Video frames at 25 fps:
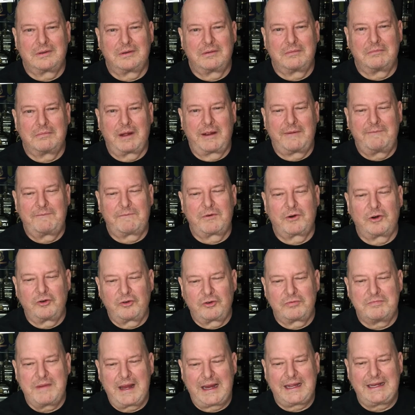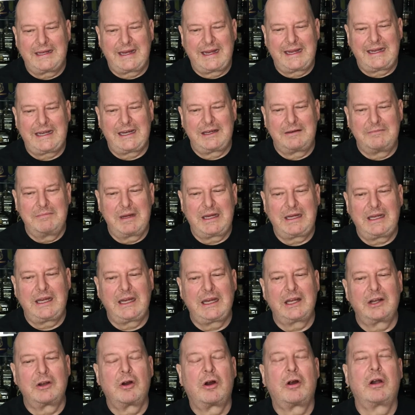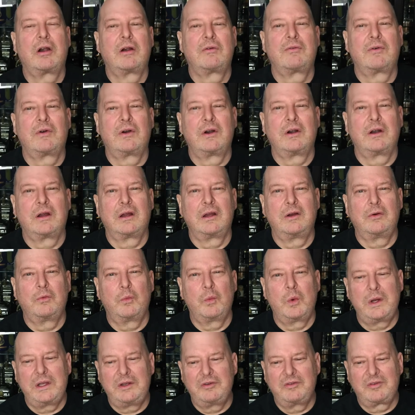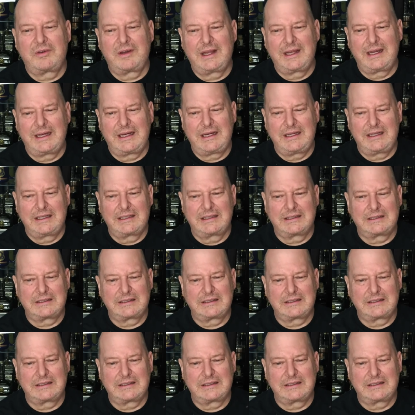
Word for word: my first mandated meeting in Hartford on Wednesday,